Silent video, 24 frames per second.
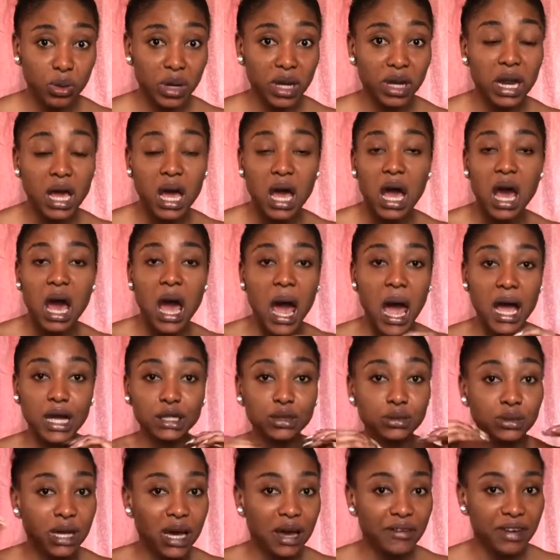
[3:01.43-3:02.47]
when I
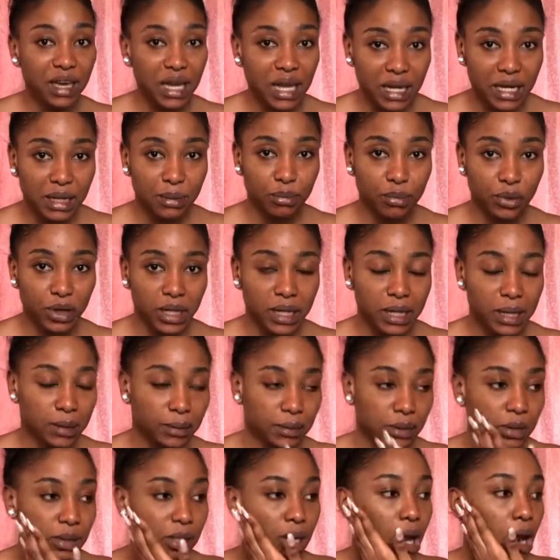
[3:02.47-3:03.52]
don't have any
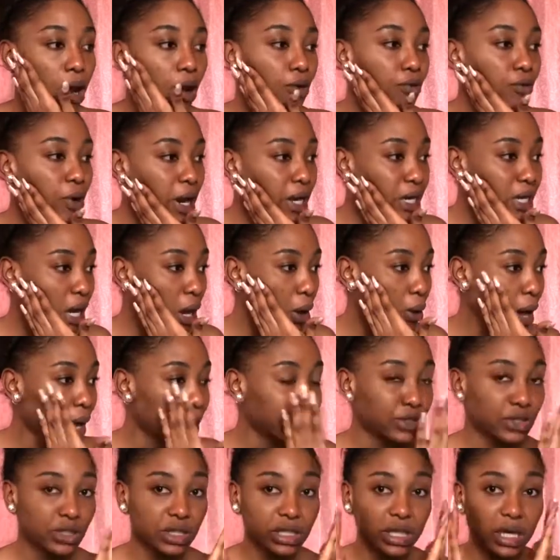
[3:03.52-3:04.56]
breakouts. Right now,
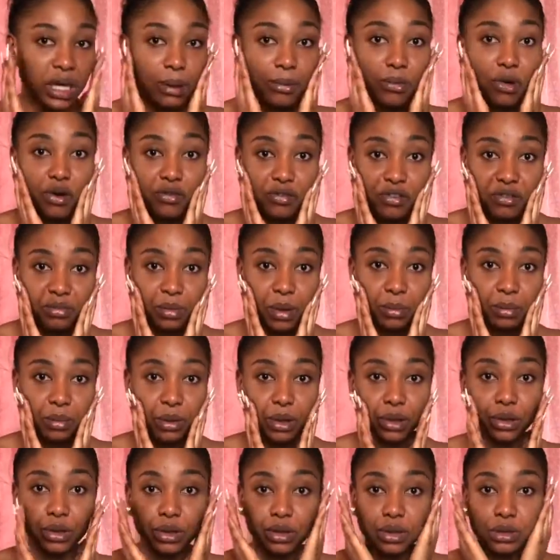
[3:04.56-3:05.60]
I just came off of my
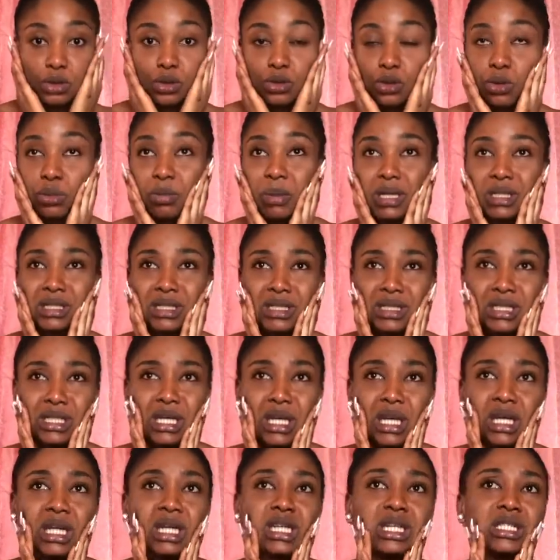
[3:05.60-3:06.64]
period, so my
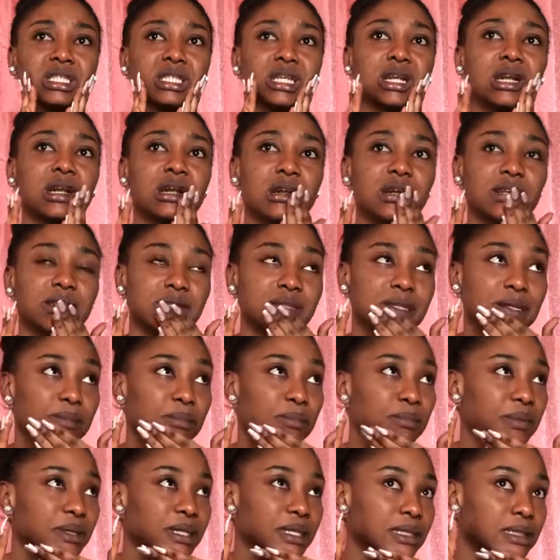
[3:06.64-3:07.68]
skin is a little
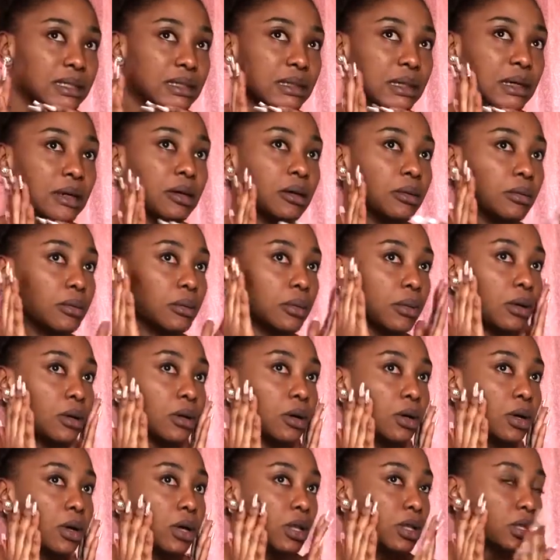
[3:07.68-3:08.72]
bit
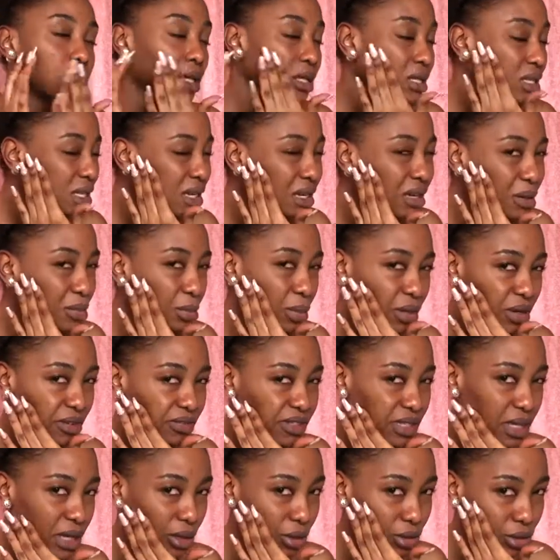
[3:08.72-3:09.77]
there's a little bit
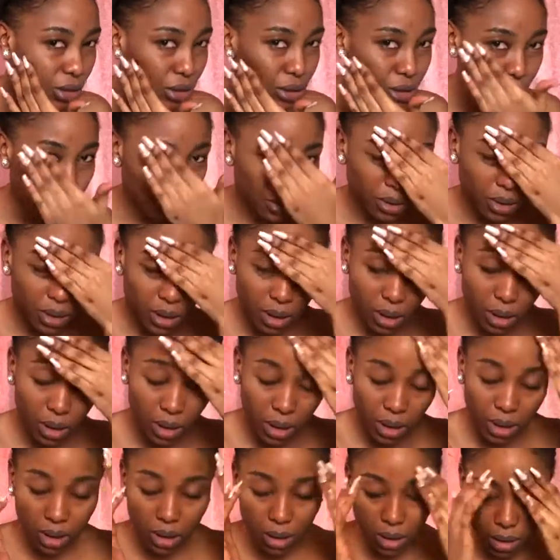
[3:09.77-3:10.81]
of texture
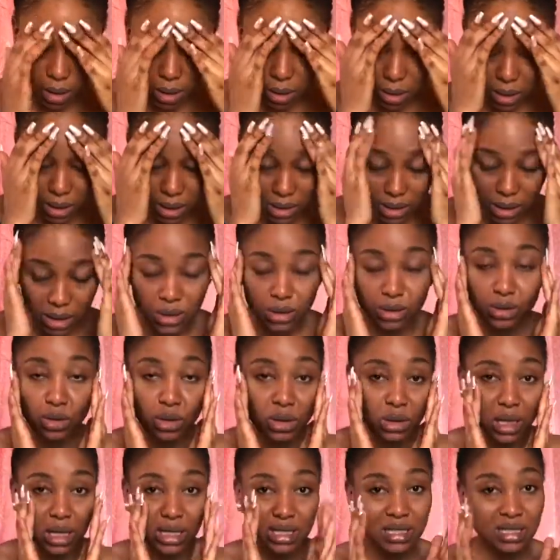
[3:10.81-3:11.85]
in there. It's
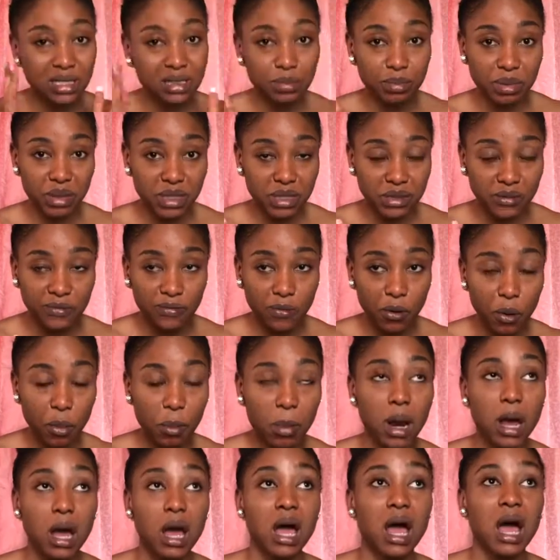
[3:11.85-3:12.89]
not at its best
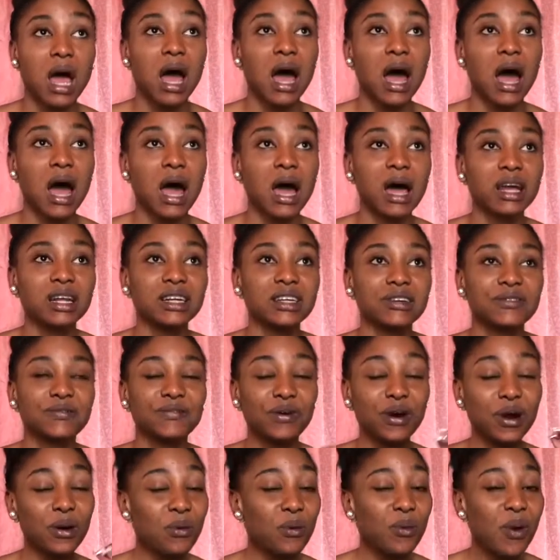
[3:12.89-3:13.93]
form, and
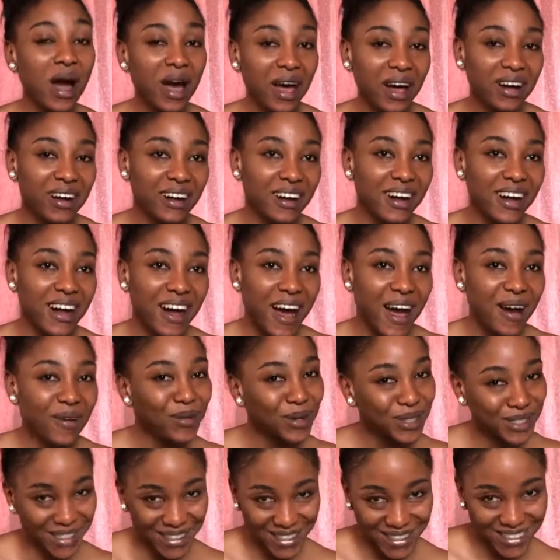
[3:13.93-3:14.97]
for a while I
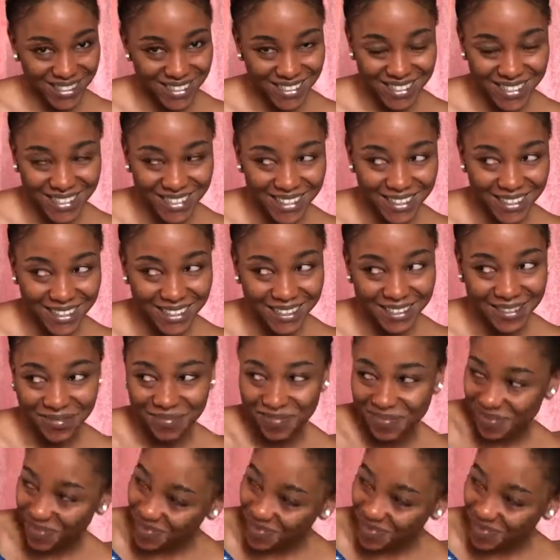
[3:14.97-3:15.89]
wasn't doing skincare.